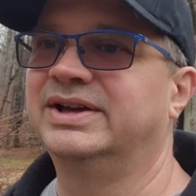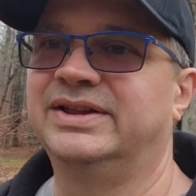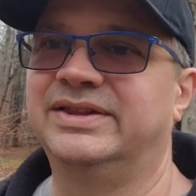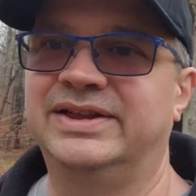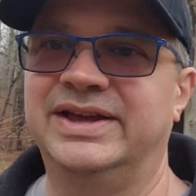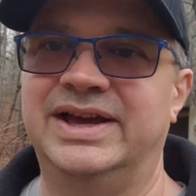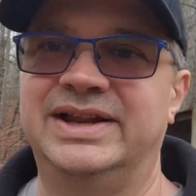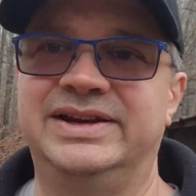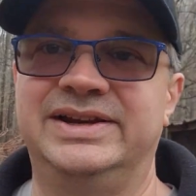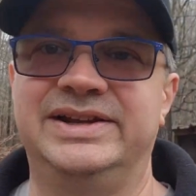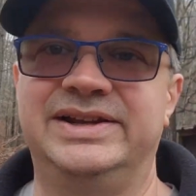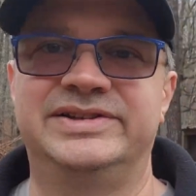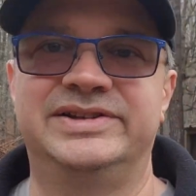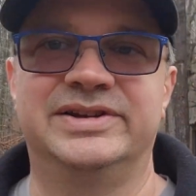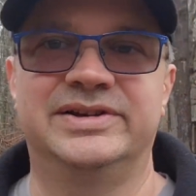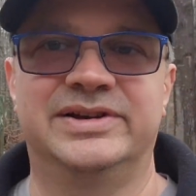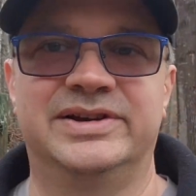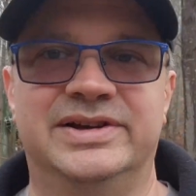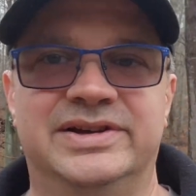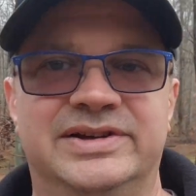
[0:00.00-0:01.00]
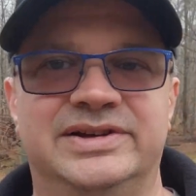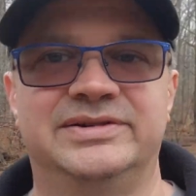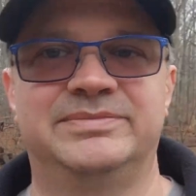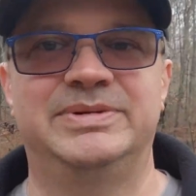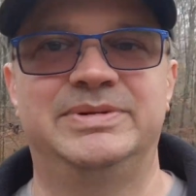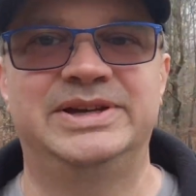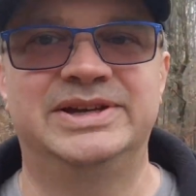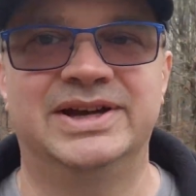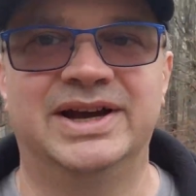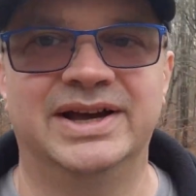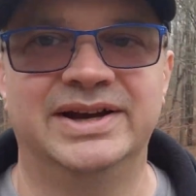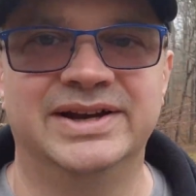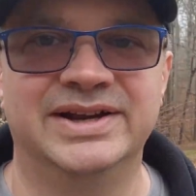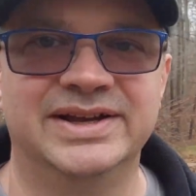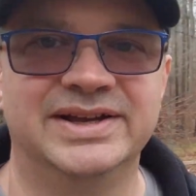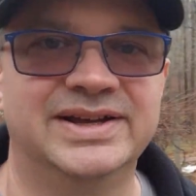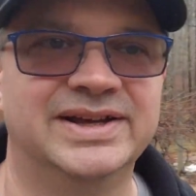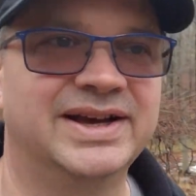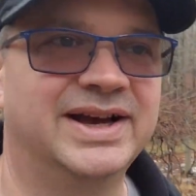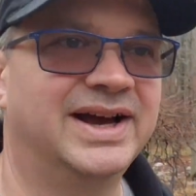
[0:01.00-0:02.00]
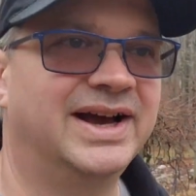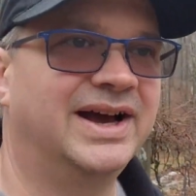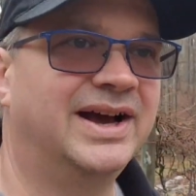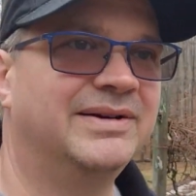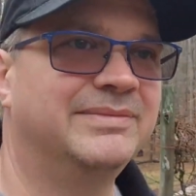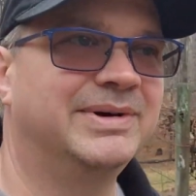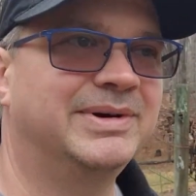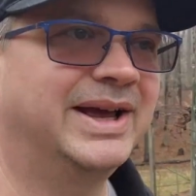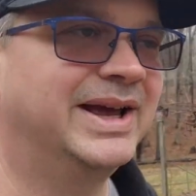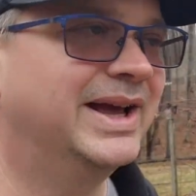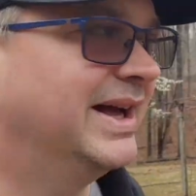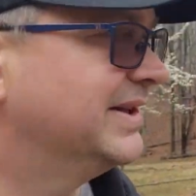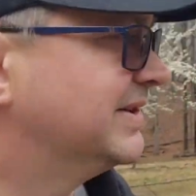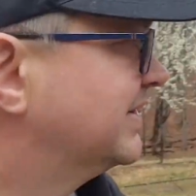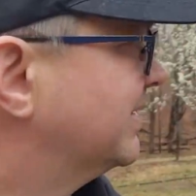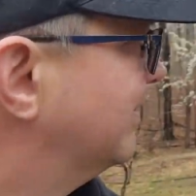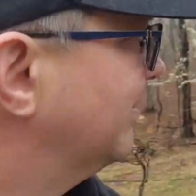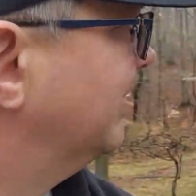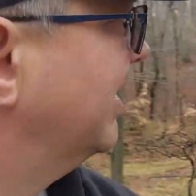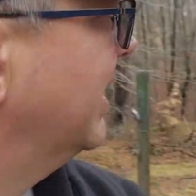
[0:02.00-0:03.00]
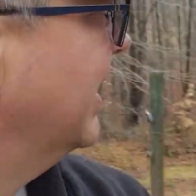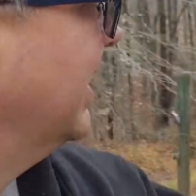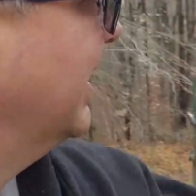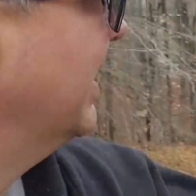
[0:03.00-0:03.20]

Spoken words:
that needs to be done. I had some